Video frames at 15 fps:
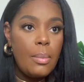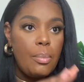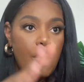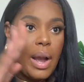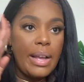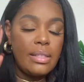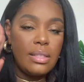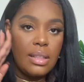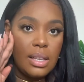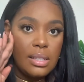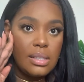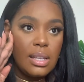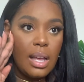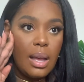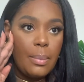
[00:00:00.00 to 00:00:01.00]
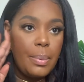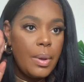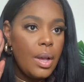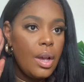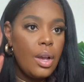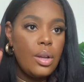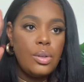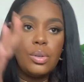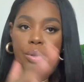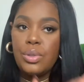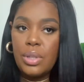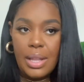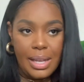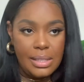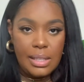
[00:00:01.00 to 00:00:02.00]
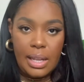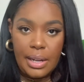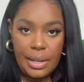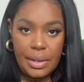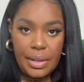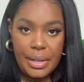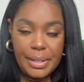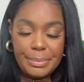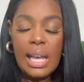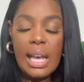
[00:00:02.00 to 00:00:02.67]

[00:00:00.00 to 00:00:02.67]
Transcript: brighten things up, neutralize that area.